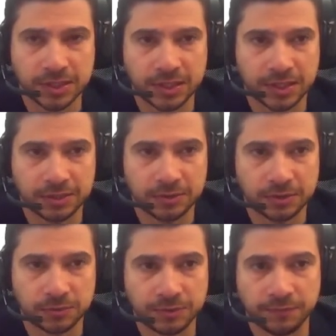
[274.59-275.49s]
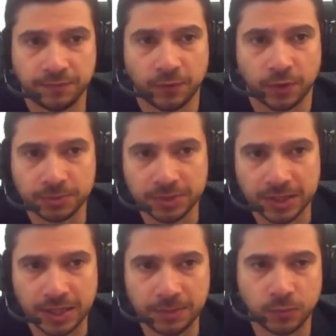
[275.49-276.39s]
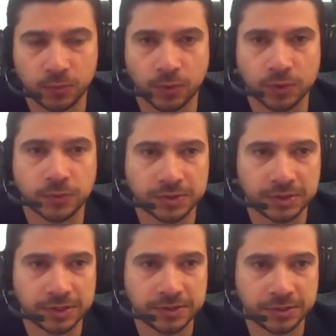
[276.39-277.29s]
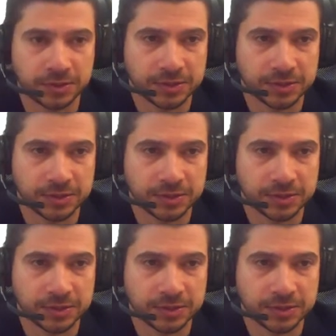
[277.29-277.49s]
and reinform the game what was the decision.